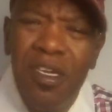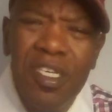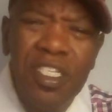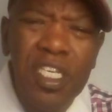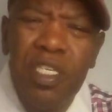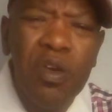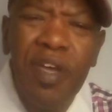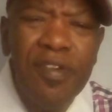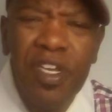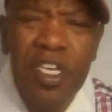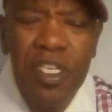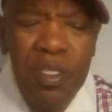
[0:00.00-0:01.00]
He says, don't give
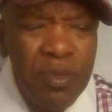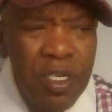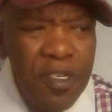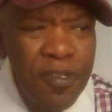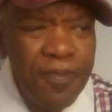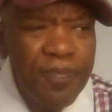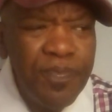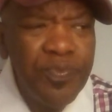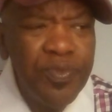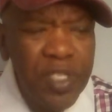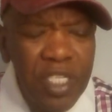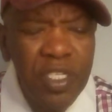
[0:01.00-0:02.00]
her the keys tomorrow.
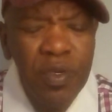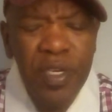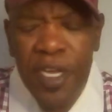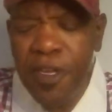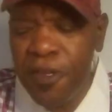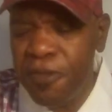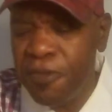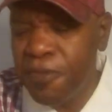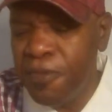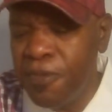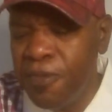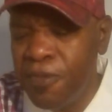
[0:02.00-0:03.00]
It's okay.
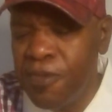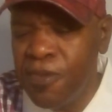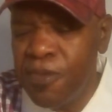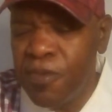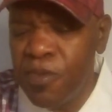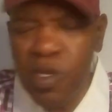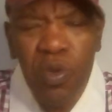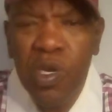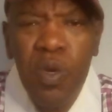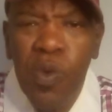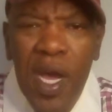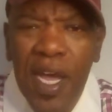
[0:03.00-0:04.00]
Don't
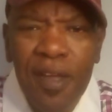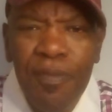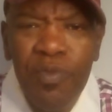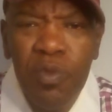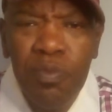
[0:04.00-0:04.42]
know why.